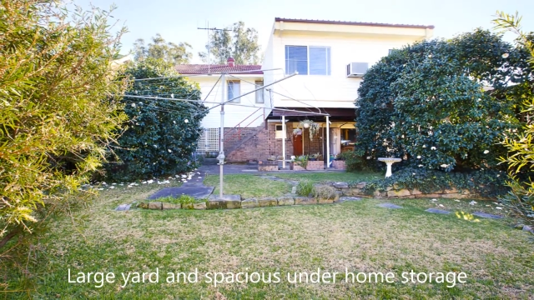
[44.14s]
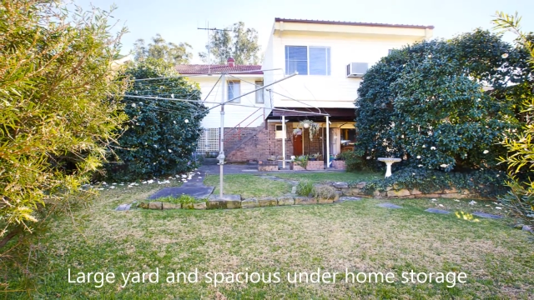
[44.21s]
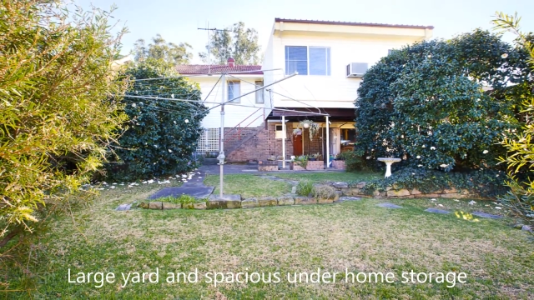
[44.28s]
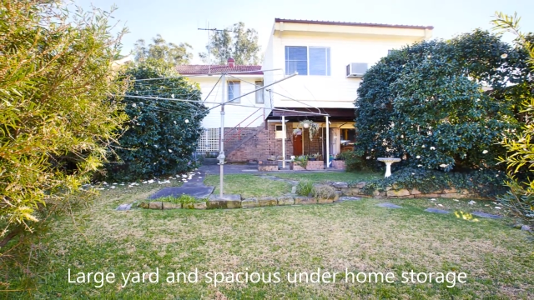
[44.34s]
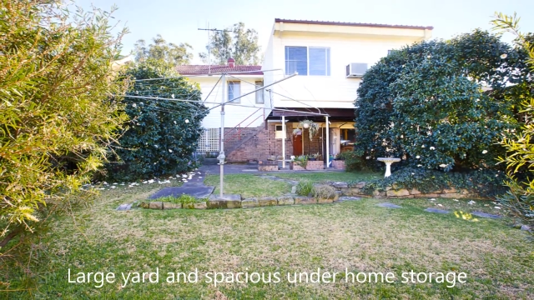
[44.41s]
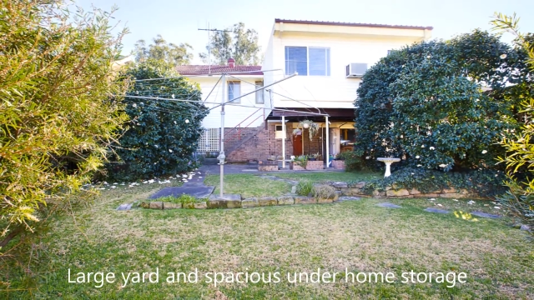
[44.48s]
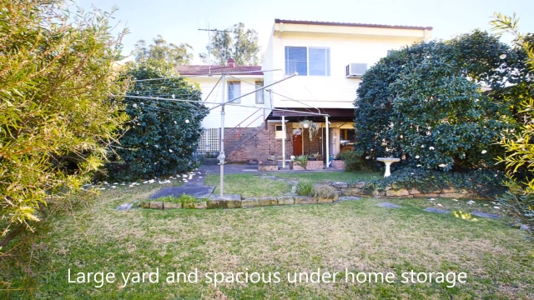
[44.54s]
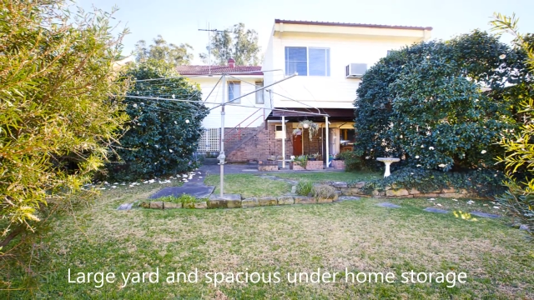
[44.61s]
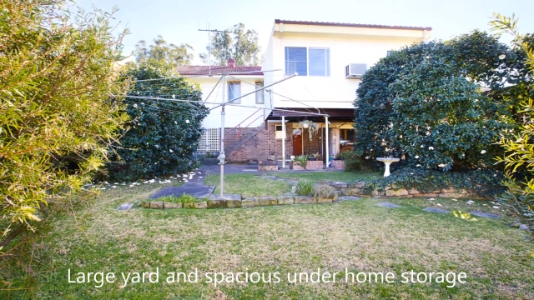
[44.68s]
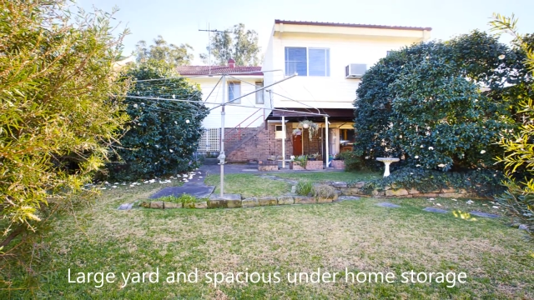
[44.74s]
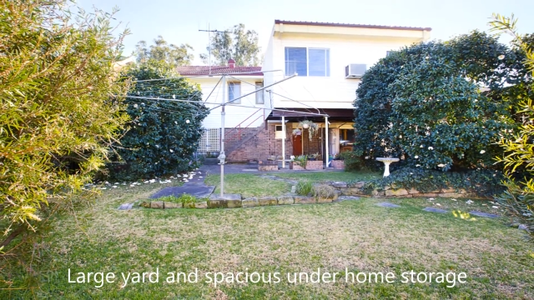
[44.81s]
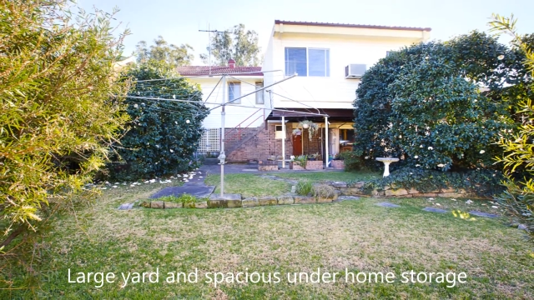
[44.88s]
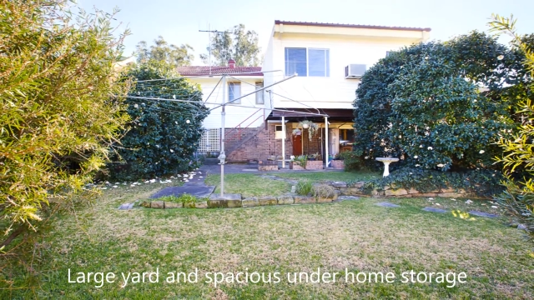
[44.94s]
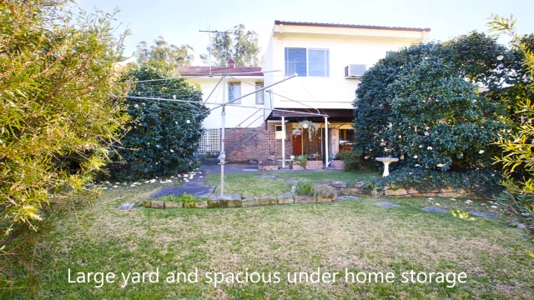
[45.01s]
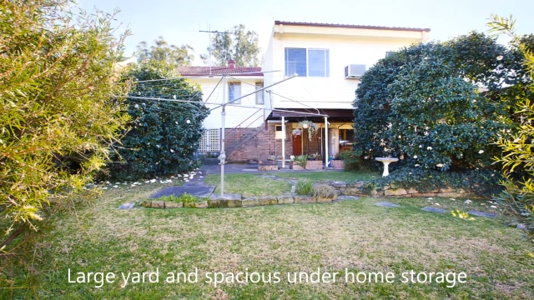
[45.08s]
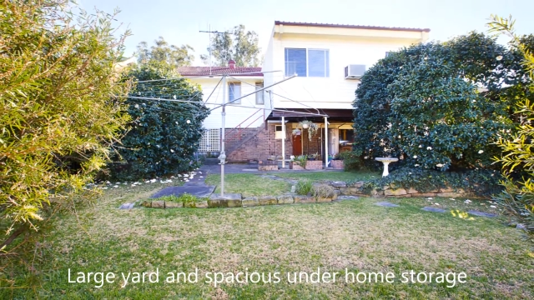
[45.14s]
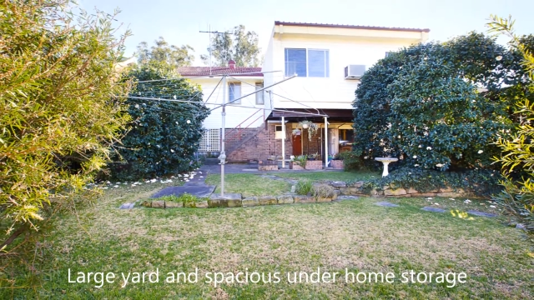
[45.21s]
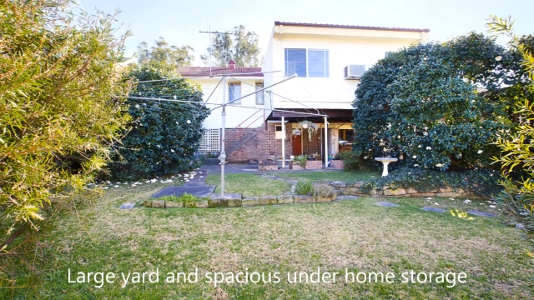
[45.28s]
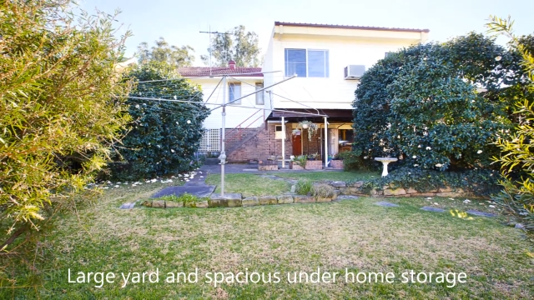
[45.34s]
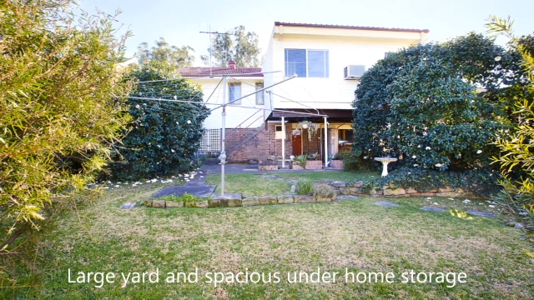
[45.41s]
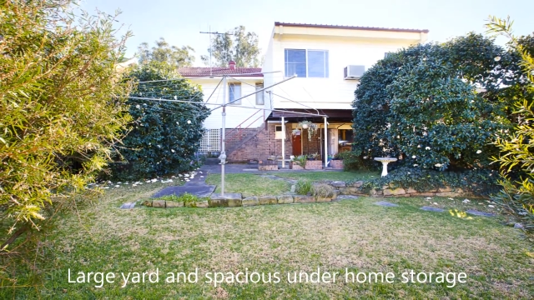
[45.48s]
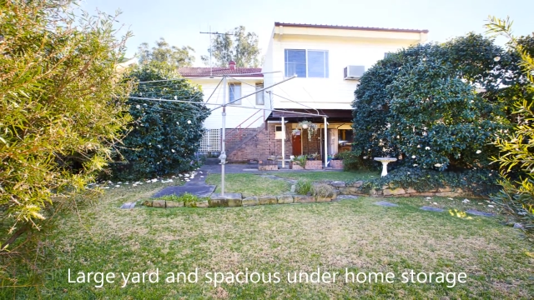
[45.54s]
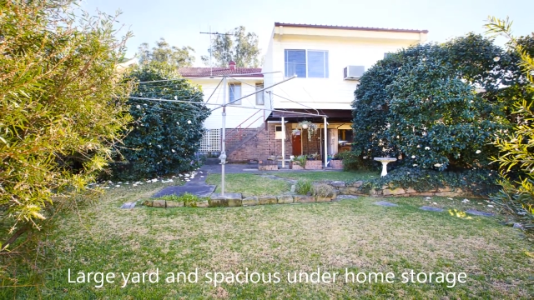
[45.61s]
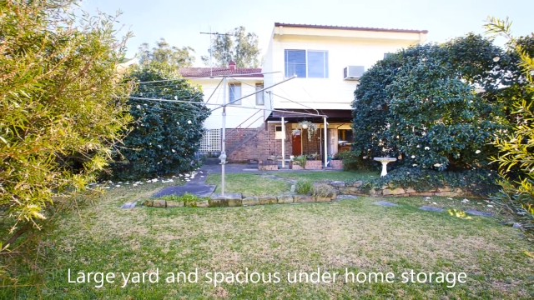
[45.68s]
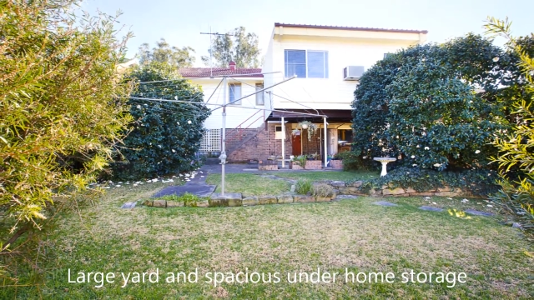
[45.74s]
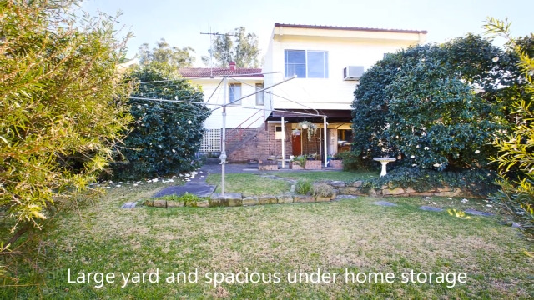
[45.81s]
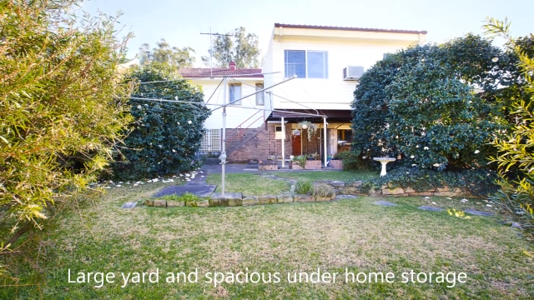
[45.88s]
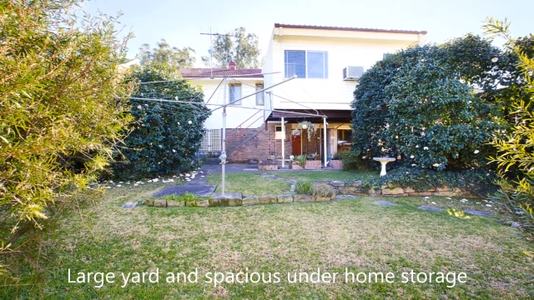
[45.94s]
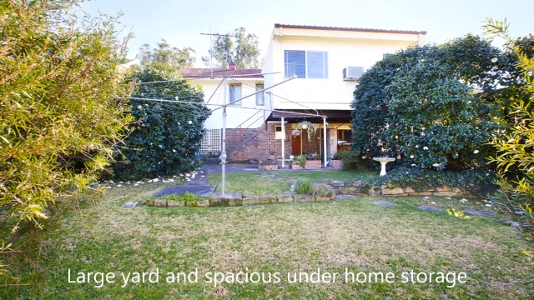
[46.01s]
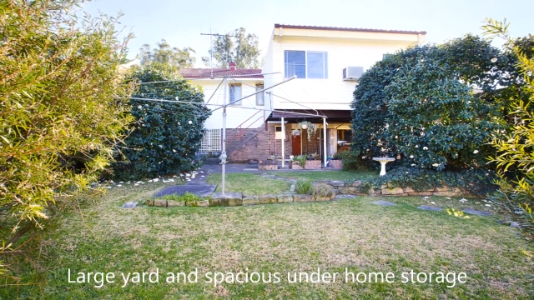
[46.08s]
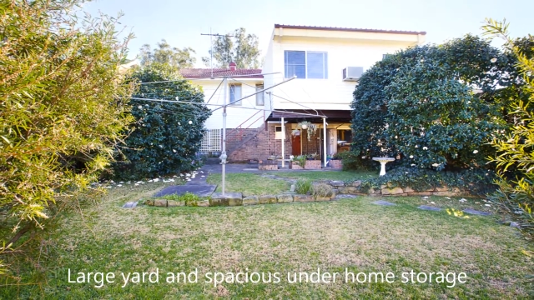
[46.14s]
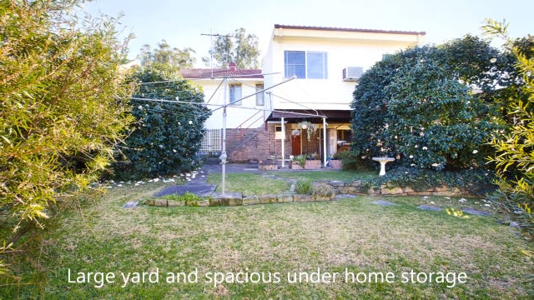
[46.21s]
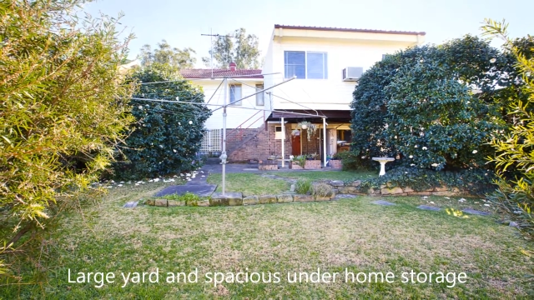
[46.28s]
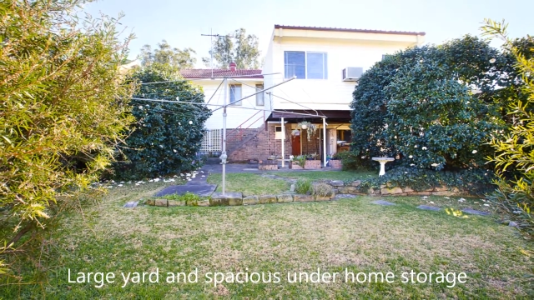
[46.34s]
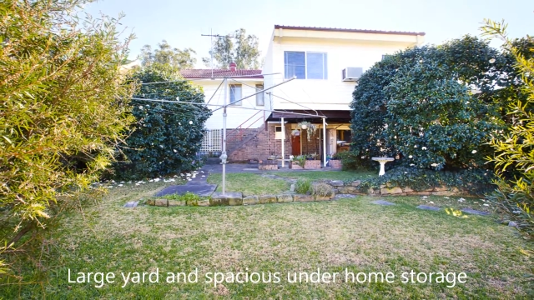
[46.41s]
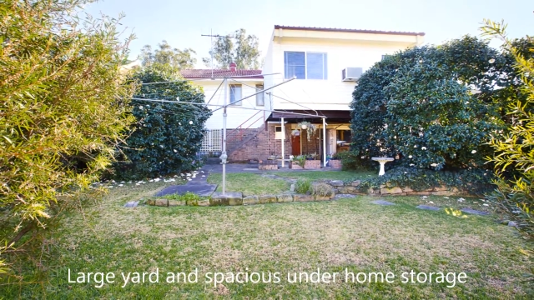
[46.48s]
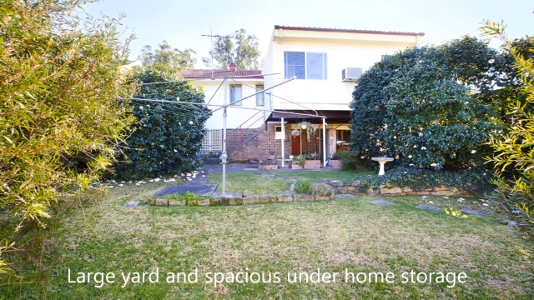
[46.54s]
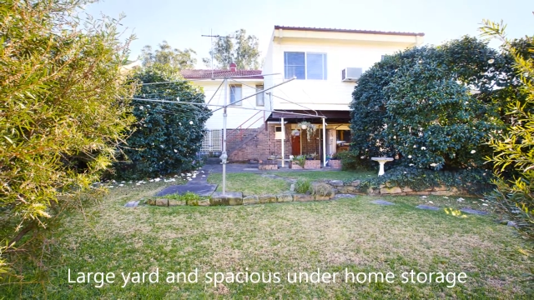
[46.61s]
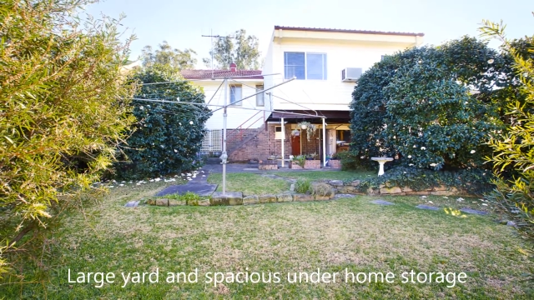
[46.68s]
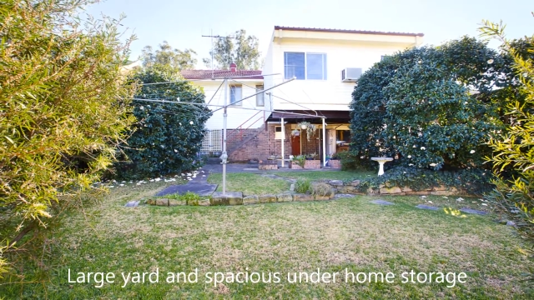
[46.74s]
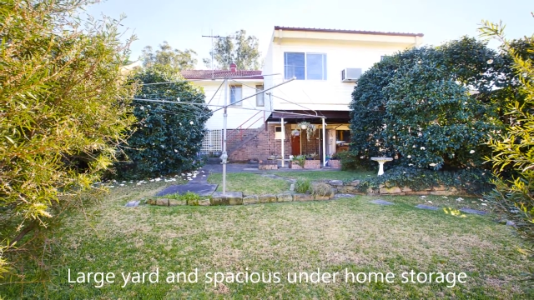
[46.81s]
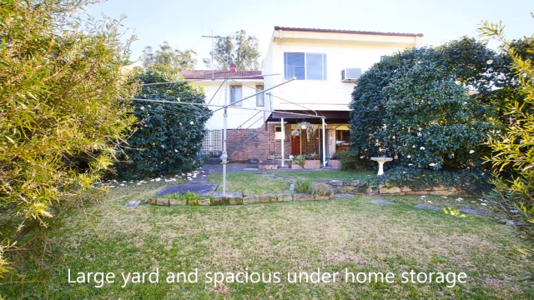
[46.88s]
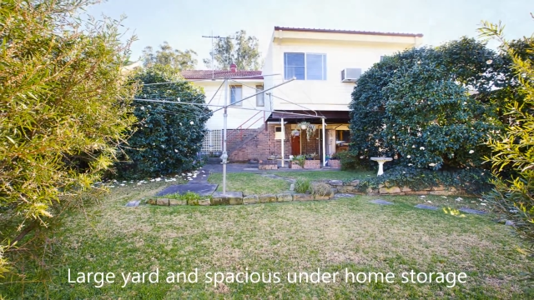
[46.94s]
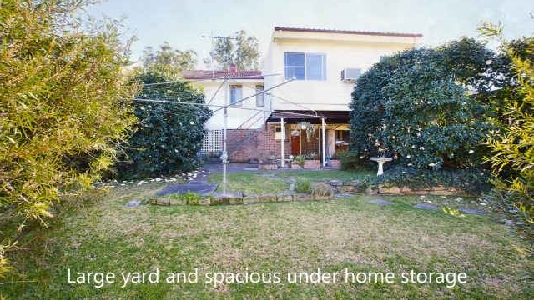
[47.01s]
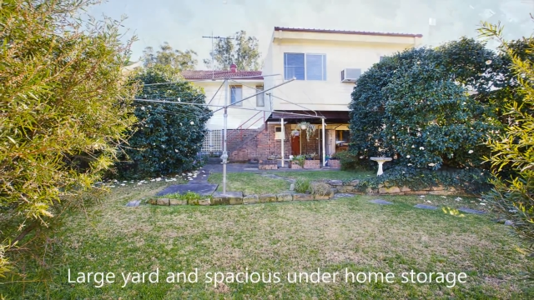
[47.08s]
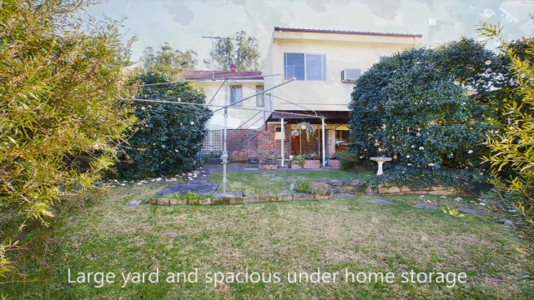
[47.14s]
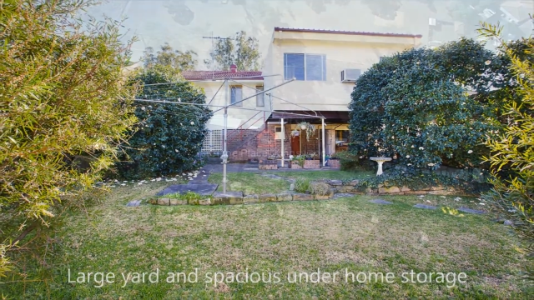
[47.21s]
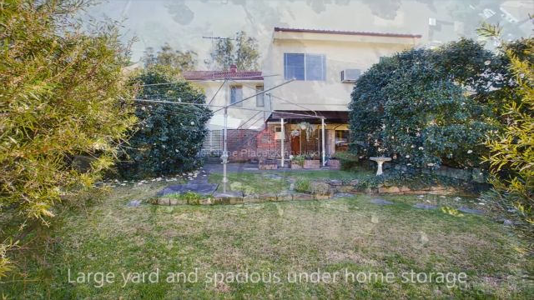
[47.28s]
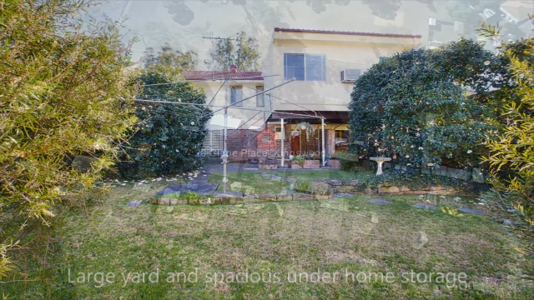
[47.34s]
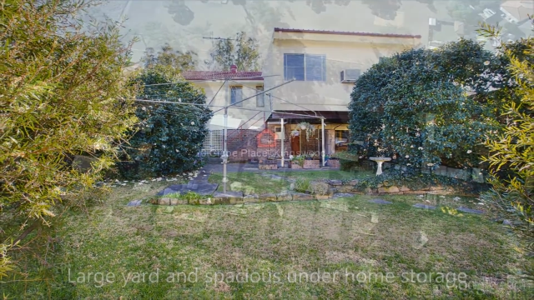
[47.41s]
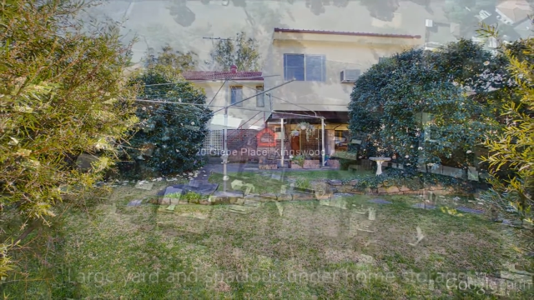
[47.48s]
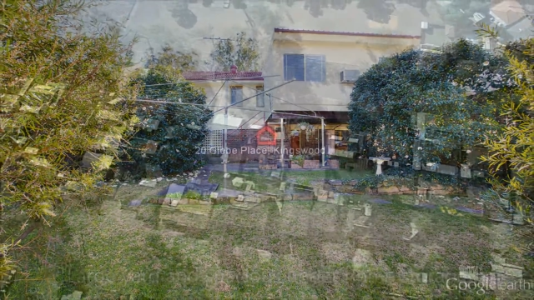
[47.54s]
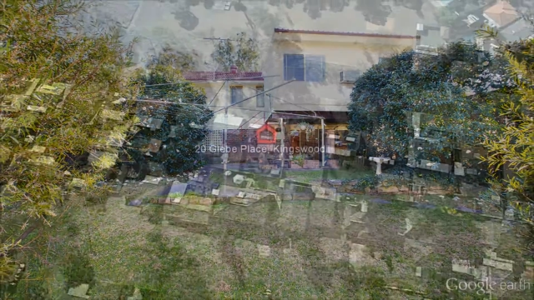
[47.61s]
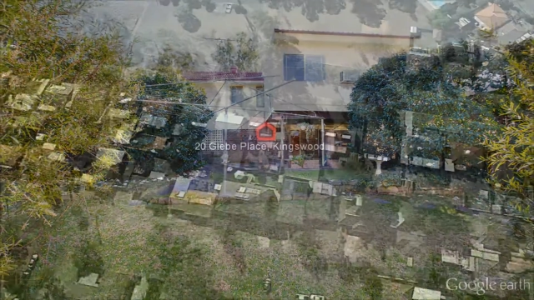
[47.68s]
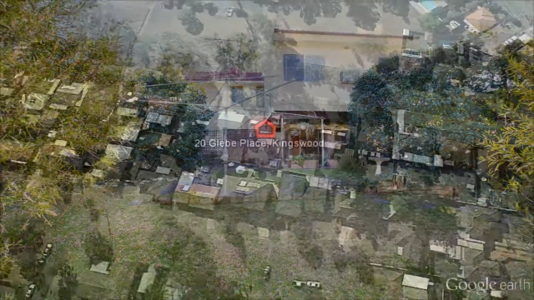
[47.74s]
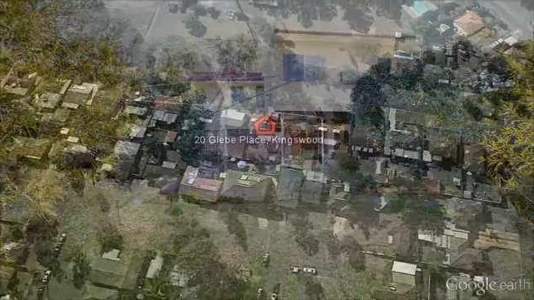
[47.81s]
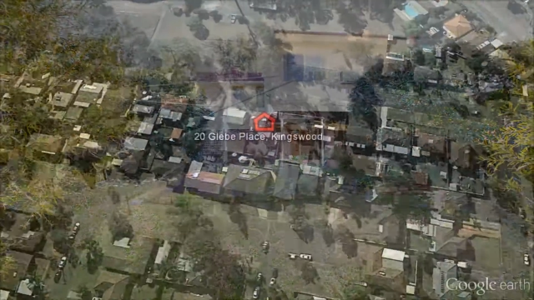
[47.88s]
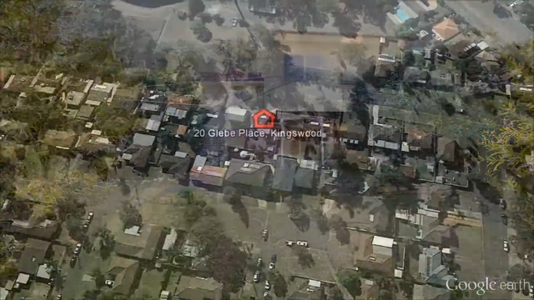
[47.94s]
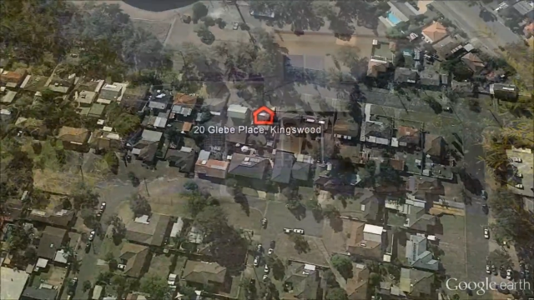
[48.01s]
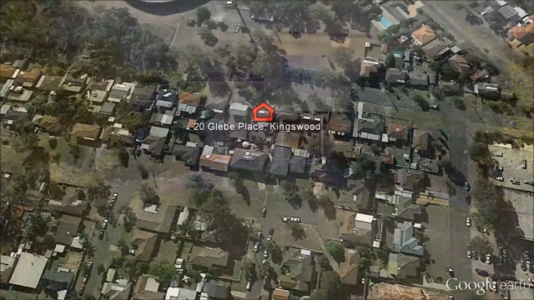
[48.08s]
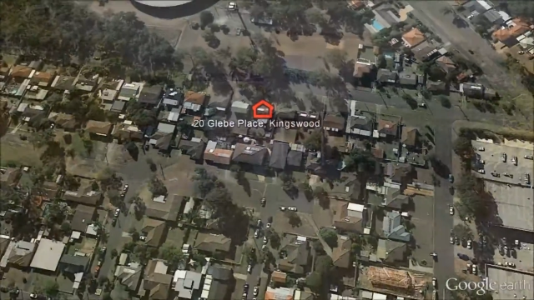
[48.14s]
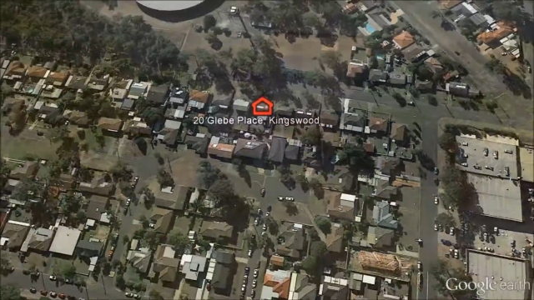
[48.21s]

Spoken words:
[unreadable: no face in view]